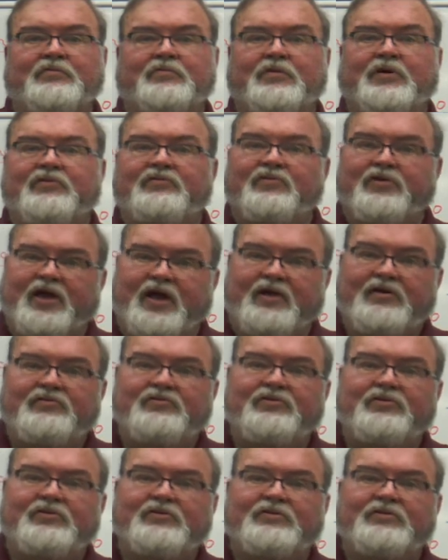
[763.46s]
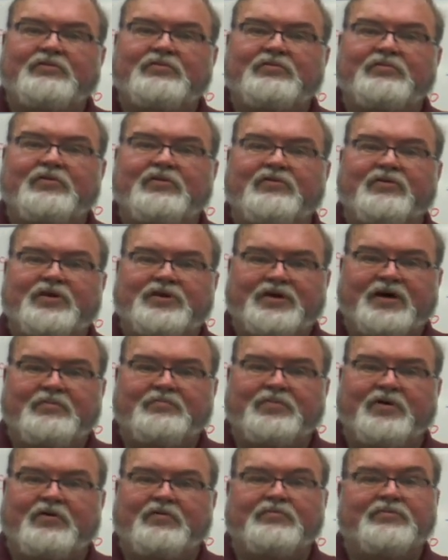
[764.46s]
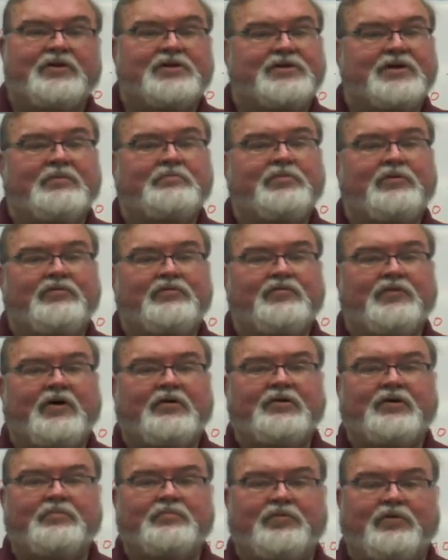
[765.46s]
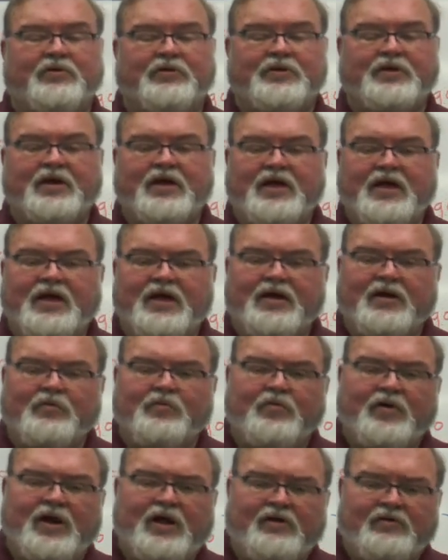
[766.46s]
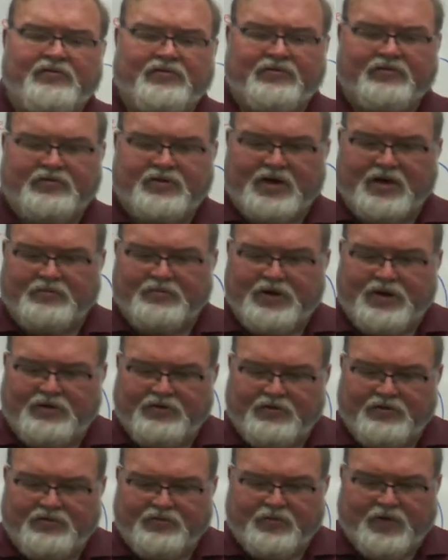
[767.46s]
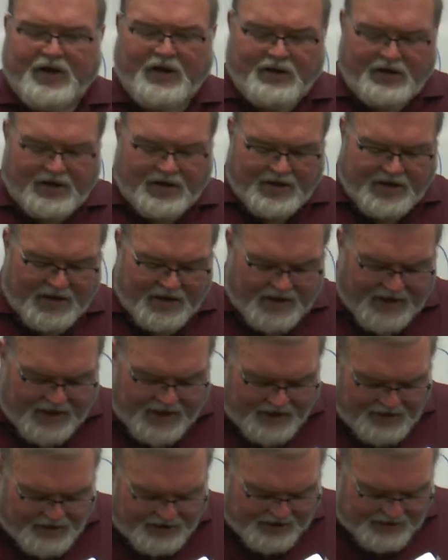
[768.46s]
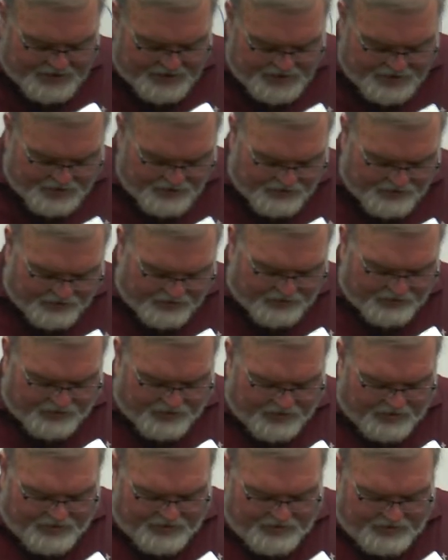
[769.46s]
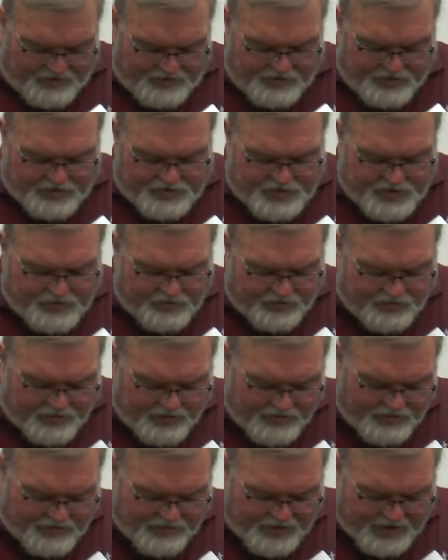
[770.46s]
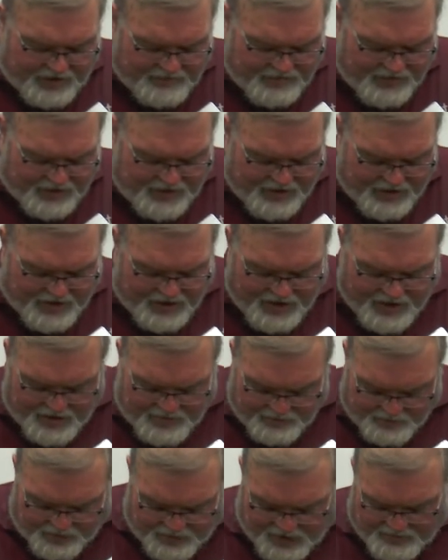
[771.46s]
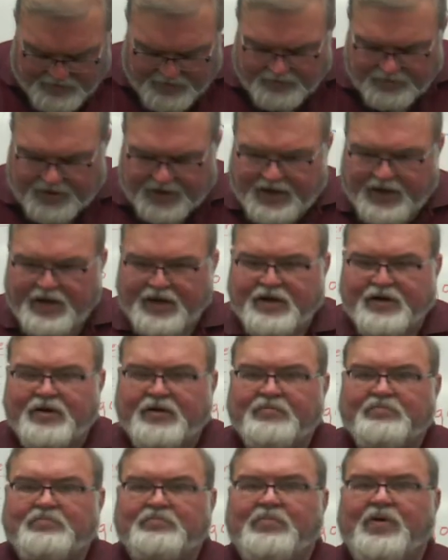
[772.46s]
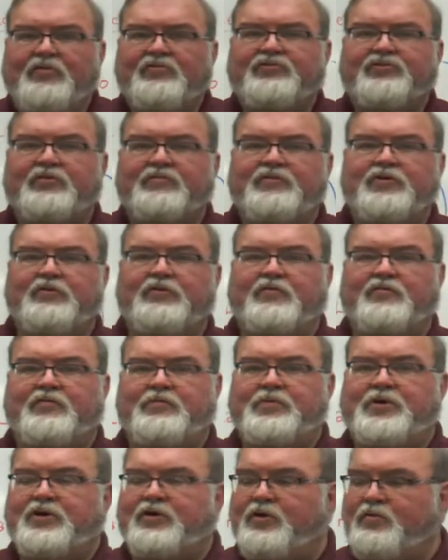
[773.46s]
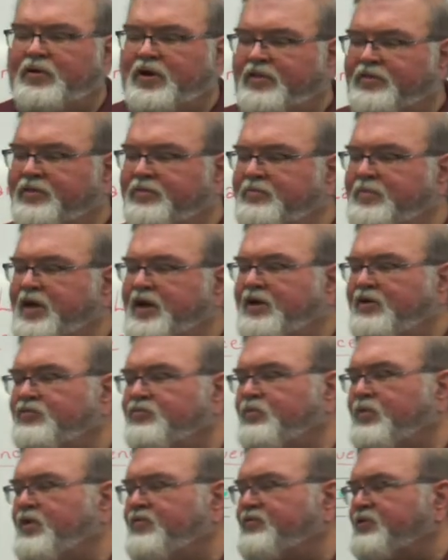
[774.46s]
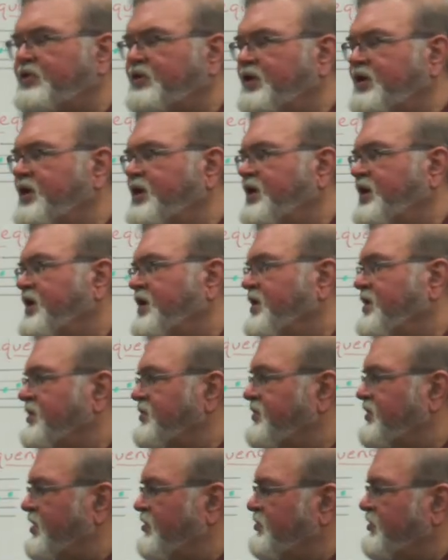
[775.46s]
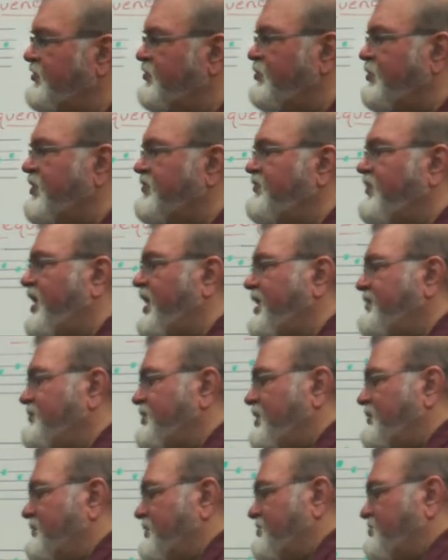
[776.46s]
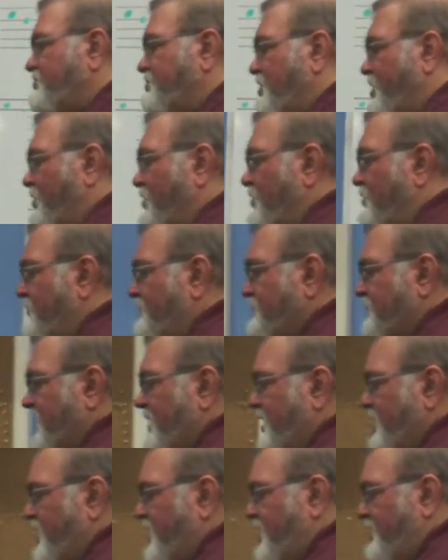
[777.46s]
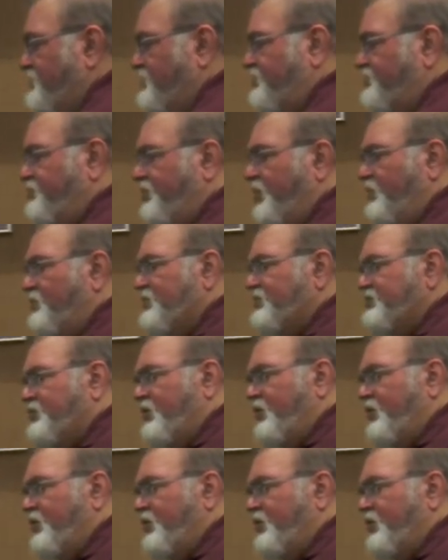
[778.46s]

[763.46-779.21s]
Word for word: What changed was the tempo. The tempo is very important. What else can we use? Well, I'd like to use a song or two songs that I think probably most of you are familiar with because recently there was a revival of a show and the show was